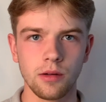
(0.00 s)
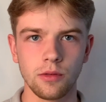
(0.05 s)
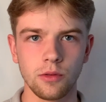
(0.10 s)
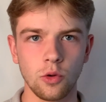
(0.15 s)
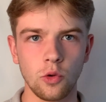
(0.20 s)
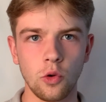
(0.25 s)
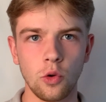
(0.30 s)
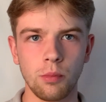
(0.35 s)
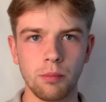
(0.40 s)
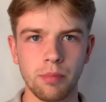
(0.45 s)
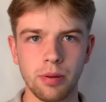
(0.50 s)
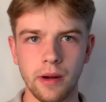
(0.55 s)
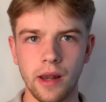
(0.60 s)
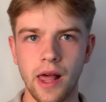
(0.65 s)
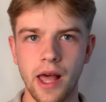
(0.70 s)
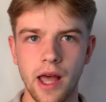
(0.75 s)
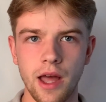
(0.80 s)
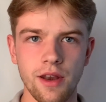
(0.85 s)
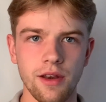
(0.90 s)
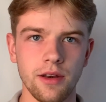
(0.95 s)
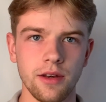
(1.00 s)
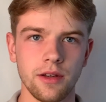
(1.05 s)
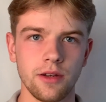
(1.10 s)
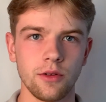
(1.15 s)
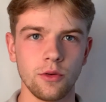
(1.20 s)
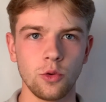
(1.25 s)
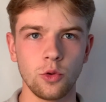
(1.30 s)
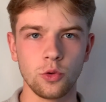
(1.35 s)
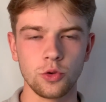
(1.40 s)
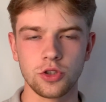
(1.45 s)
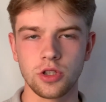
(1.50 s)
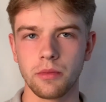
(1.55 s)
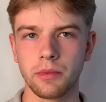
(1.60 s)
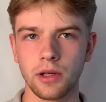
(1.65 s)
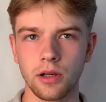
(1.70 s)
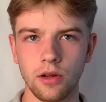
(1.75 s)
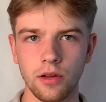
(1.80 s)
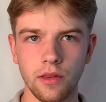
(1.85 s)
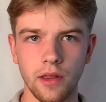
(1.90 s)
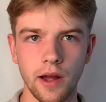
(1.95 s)
or plan or something
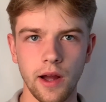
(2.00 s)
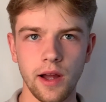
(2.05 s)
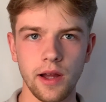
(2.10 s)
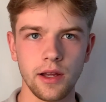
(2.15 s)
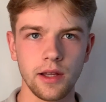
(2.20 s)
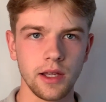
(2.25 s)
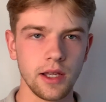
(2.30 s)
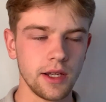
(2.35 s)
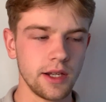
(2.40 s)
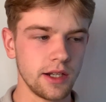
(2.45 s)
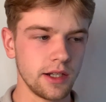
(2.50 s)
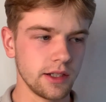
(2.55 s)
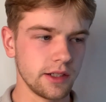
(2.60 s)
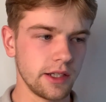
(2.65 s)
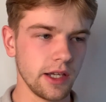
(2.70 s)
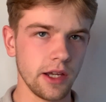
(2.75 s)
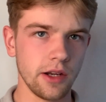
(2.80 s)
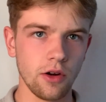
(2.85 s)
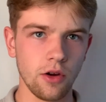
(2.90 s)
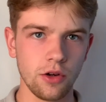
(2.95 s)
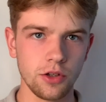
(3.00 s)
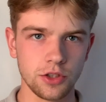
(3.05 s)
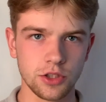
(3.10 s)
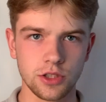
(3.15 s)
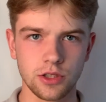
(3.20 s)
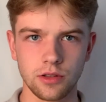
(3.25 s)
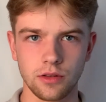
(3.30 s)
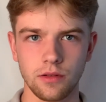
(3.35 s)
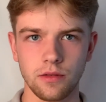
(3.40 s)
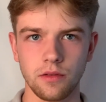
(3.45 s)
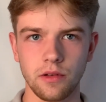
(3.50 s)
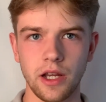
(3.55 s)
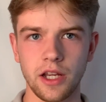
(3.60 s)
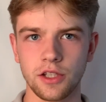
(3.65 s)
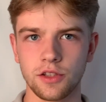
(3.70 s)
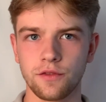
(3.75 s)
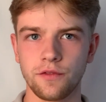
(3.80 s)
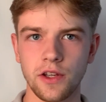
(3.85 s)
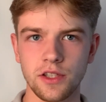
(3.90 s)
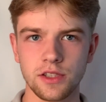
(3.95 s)
like that. Get a nice
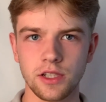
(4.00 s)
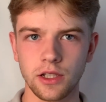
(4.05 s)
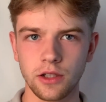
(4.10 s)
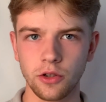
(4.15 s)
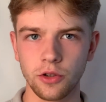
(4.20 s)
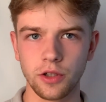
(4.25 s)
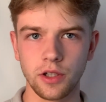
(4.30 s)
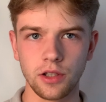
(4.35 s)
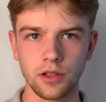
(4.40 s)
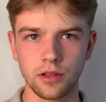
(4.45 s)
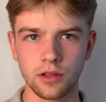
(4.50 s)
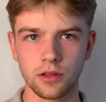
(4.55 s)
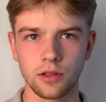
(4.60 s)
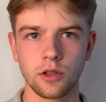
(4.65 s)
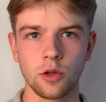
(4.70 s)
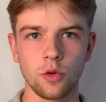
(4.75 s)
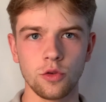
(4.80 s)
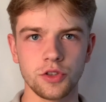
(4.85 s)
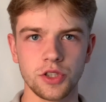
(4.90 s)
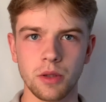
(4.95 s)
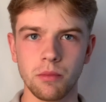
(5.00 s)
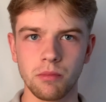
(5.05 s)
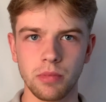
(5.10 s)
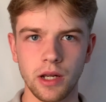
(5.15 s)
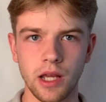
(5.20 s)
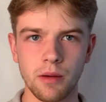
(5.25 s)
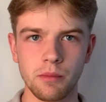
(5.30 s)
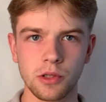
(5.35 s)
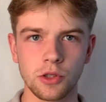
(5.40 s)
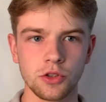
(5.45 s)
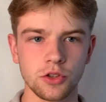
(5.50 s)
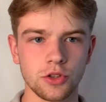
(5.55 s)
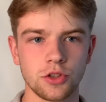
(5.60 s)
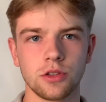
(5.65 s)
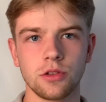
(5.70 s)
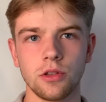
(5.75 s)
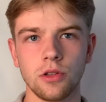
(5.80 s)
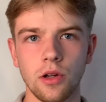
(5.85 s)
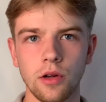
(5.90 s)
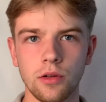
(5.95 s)
aesthetic looking content plan because,
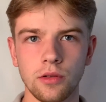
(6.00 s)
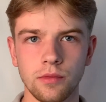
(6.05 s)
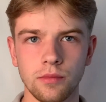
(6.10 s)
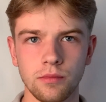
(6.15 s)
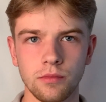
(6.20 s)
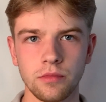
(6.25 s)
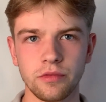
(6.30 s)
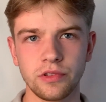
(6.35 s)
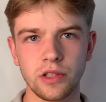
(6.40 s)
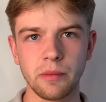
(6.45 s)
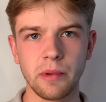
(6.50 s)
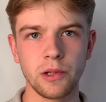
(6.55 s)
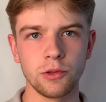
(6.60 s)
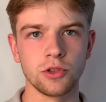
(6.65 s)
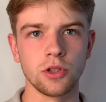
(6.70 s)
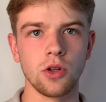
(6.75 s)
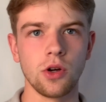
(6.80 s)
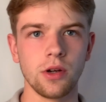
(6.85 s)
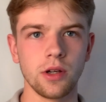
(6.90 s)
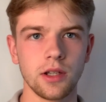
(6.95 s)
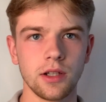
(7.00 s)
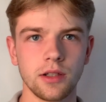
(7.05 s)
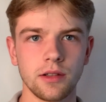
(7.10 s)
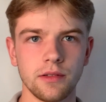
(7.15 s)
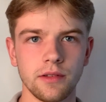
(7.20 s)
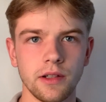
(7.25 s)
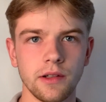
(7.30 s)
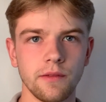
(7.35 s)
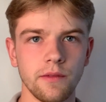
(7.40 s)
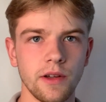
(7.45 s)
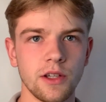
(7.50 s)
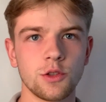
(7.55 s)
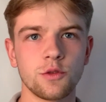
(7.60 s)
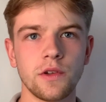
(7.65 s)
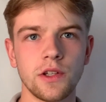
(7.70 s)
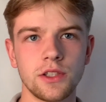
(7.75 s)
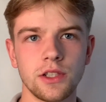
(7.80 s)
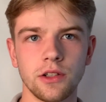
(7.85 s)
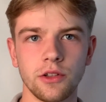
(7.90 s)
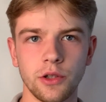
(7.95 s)
you know, females like
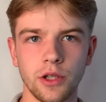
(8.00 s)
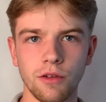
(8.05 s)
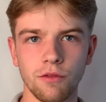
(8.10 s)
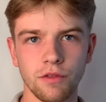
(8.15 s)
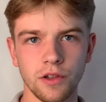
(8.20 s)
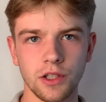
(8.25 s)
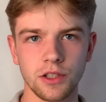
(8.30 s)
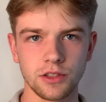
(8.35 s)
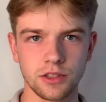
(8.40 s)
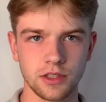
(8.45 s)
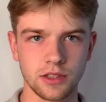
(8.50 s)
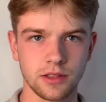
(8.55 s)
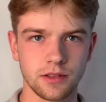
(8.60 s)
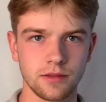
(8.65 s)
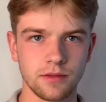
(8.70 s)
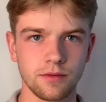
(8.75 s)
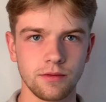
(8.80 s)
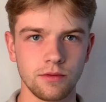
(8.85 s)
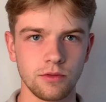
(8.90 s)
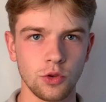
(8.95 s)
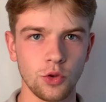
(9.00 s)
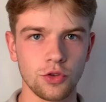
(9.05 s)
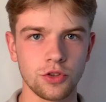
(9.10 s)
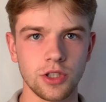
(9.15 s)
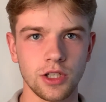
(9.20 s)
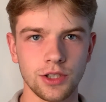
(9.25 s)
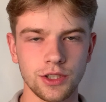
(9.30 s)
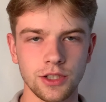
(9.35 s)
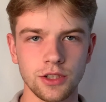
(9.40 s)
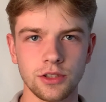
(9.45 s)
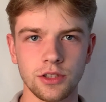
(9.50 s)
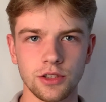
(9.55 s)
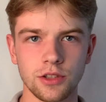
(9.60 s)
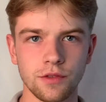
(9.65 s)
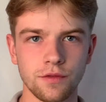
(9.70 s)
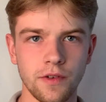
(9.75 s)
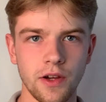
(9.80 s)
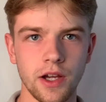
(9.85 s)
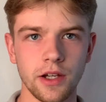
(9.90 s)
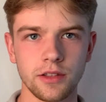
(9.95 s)
aesthetic looking things. Not sexist, it's a
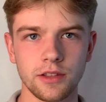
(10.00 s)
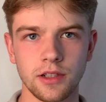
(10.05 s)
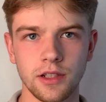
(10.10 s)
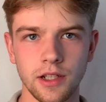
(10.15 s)
fact.